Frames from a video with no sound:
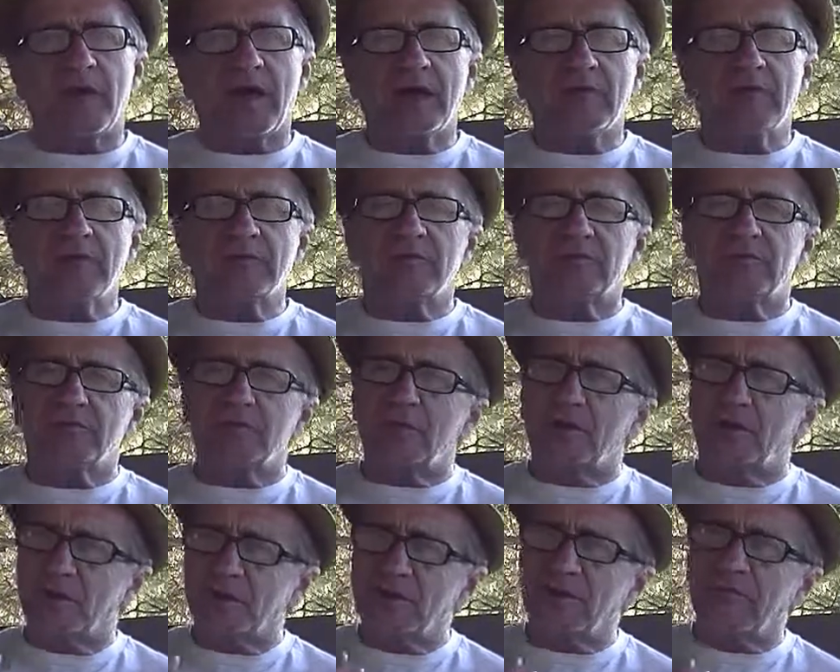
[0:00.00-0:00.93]
I was
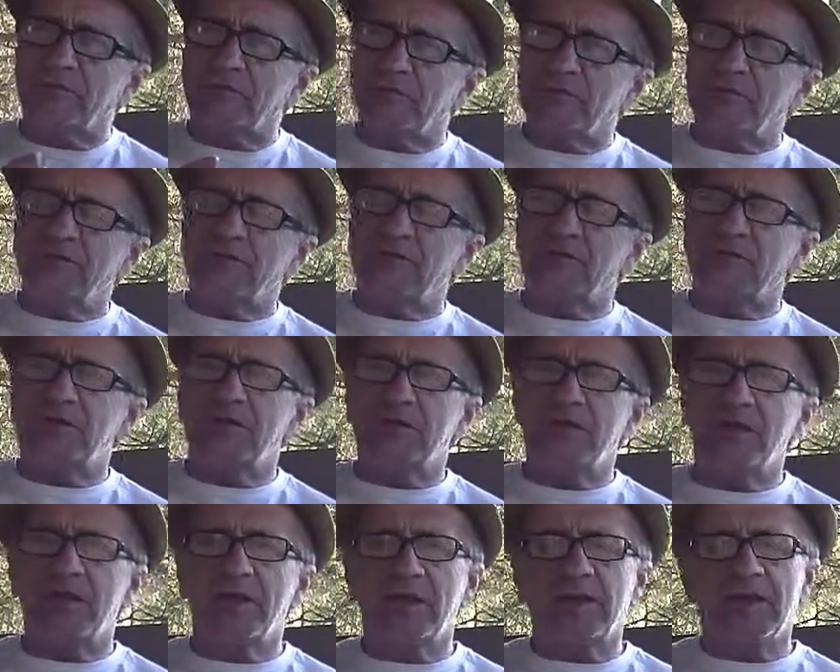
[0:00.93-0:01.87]
a little frustrated
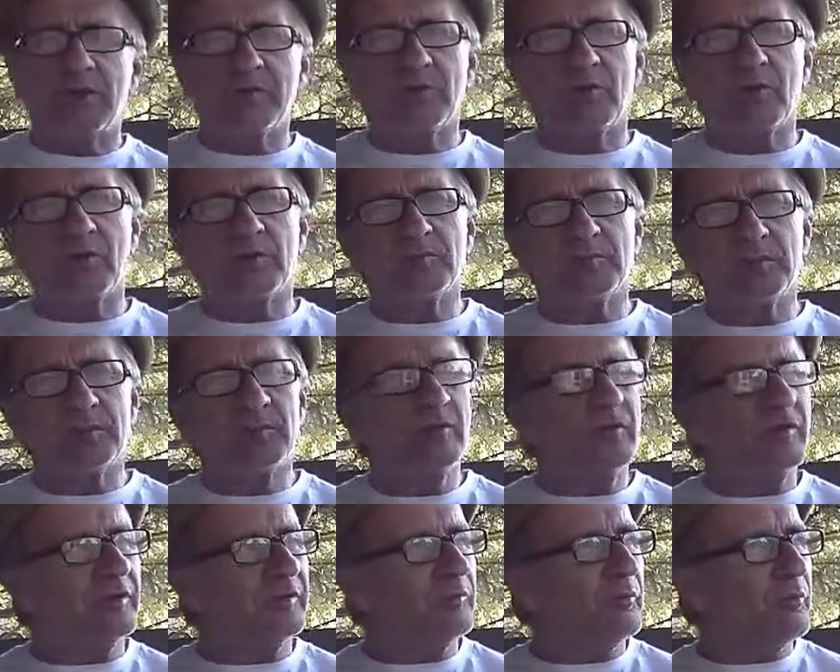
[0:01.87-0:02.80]
and I kept going, but
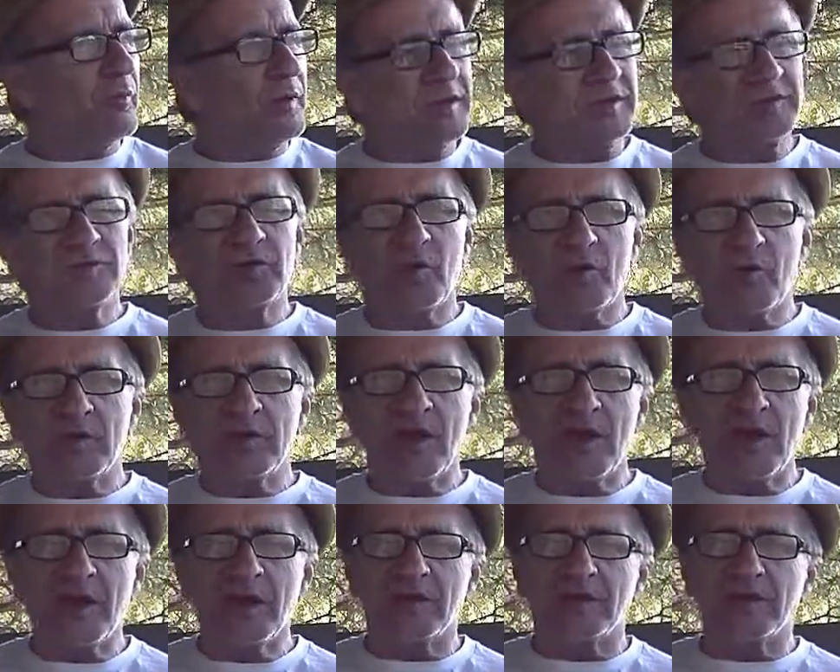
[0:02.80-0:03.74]
Lord, what is going
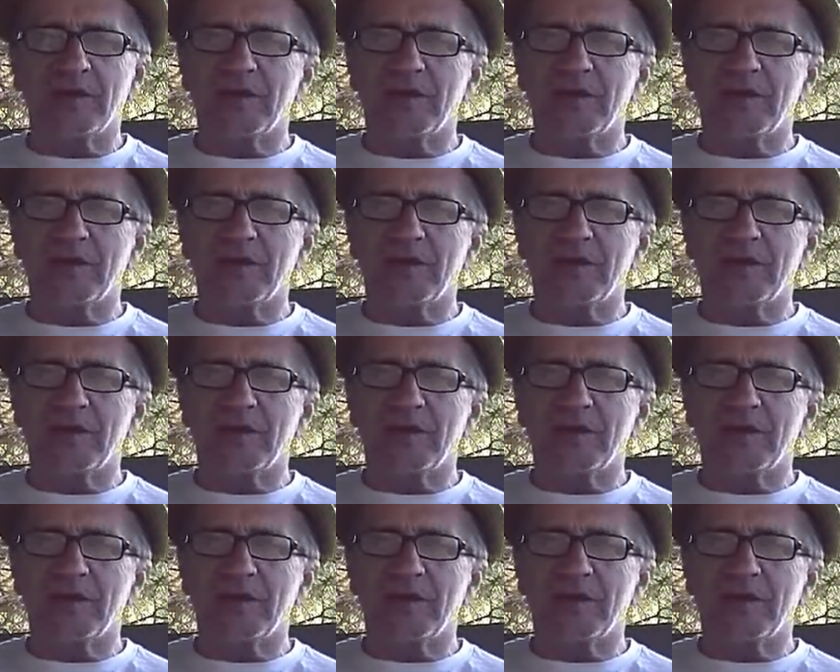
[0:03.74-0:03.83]
on?